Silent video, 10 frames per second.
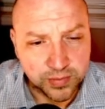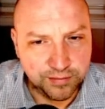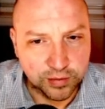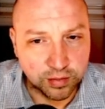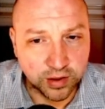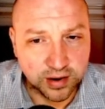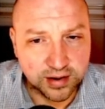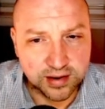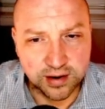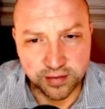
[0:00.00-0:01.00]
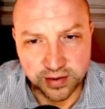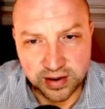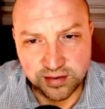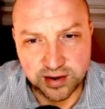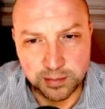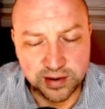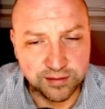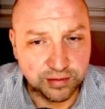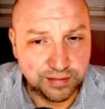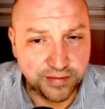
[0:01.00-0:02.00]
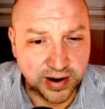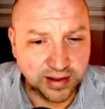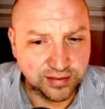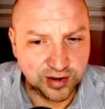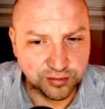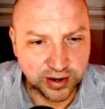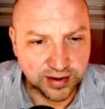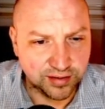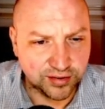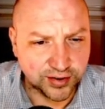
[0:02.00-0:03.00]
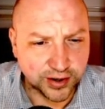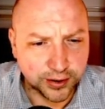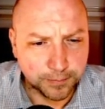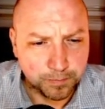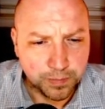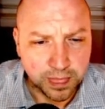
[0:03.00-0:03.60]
If you look here, the ECB refinancing rate is 0.